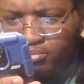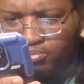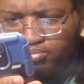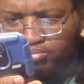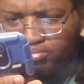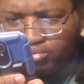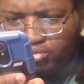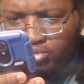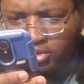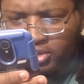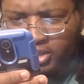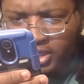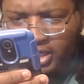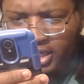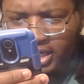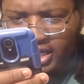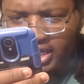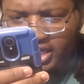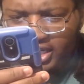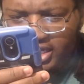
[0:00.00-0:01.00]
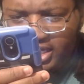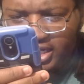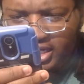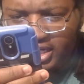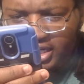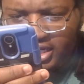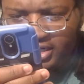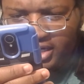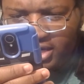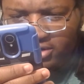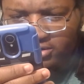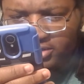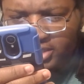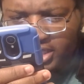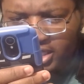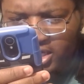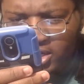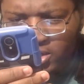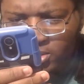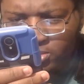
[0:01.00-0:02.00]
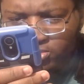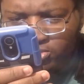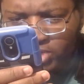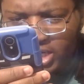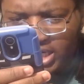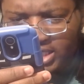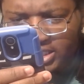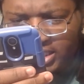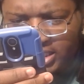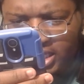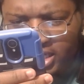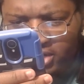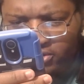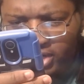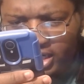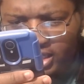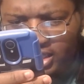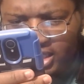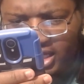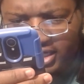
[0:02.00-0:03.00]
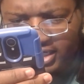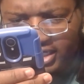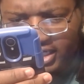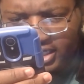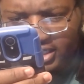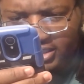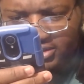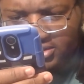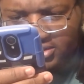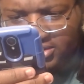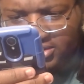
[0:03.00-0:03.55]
Bruh. Announce a code red security lockdown.